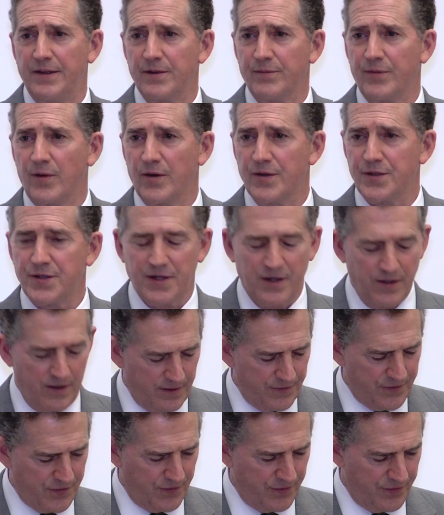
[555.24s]
diverse
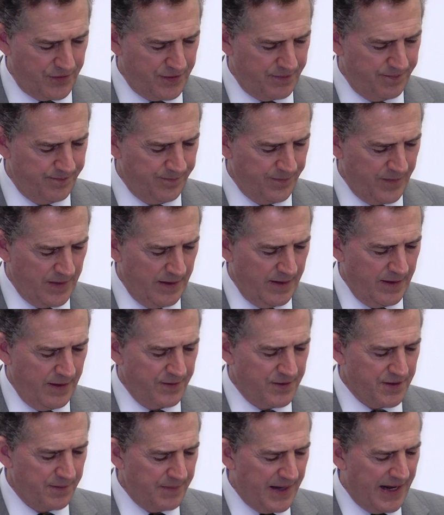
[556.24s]
cultures,
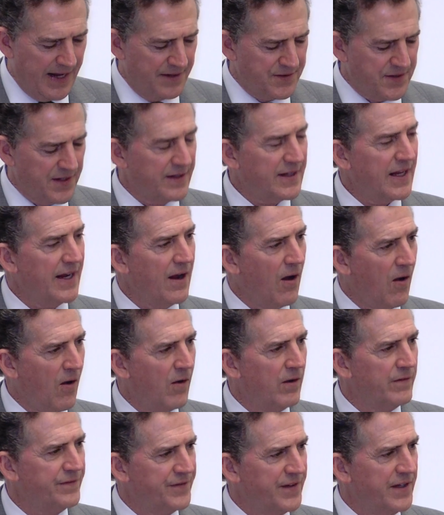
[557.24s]
demands that they
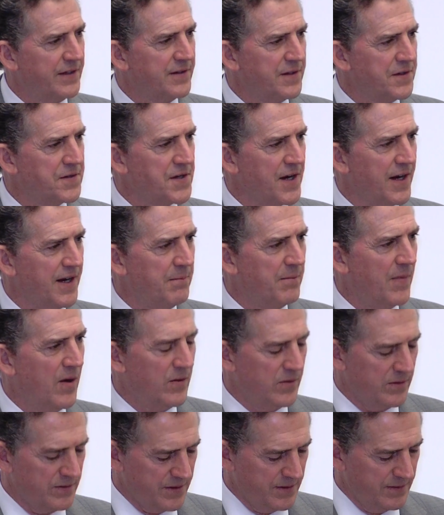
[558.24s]
all fit the same
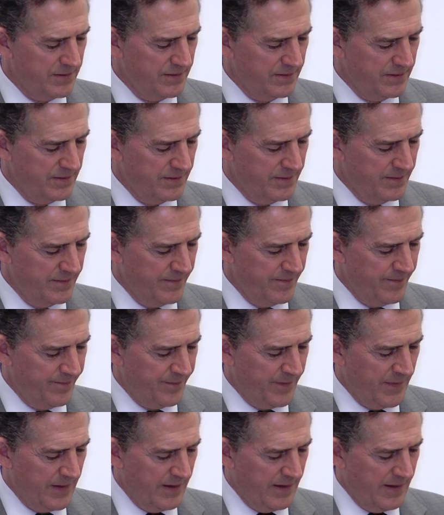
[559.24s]
mold.
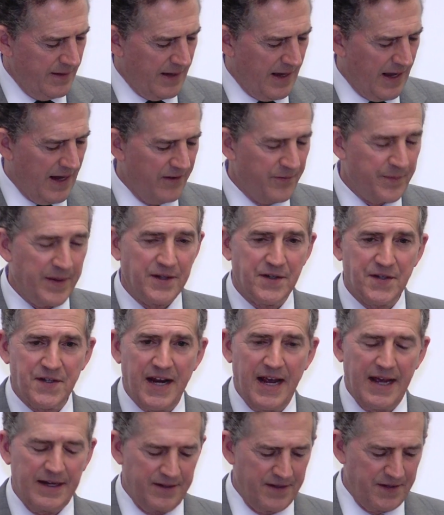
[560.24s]
I have been
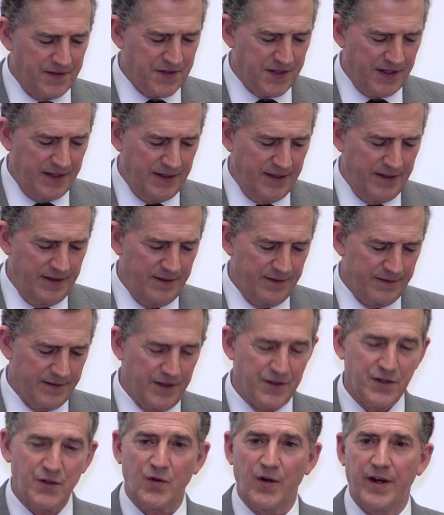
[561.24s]
saddened to see
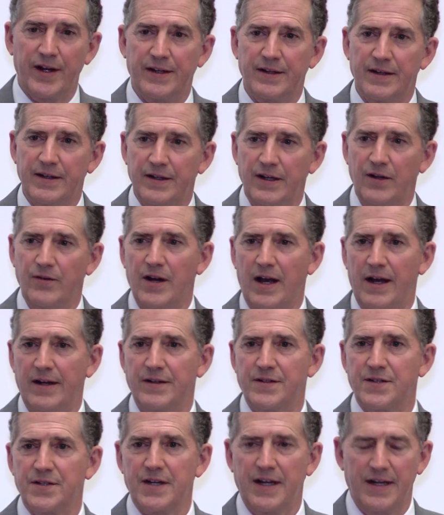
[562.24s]
this trend in the
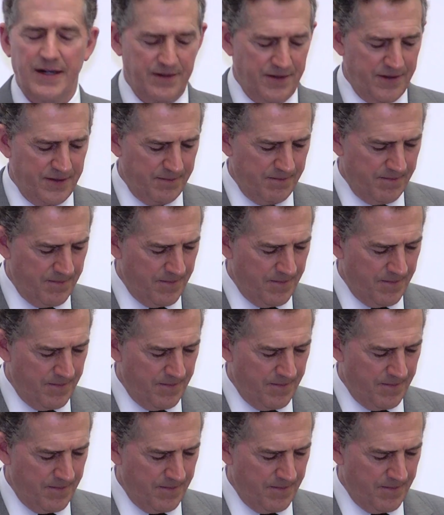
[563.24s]
United States.